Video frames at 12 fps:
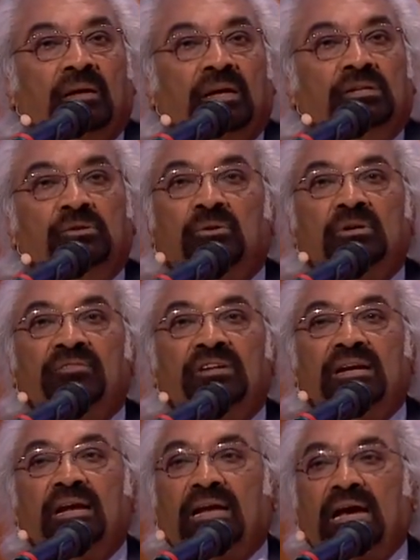And you don't even
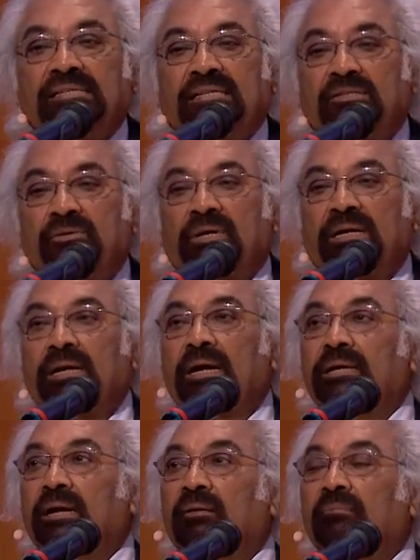realize that you are in
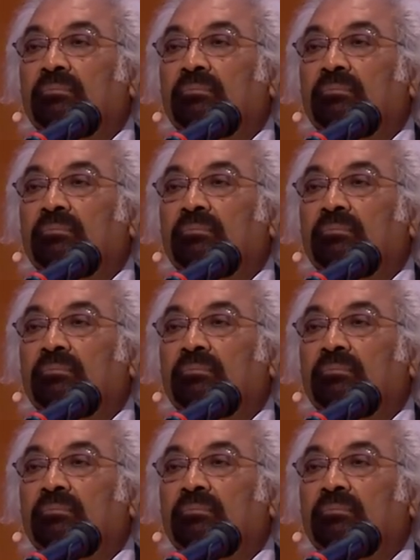India.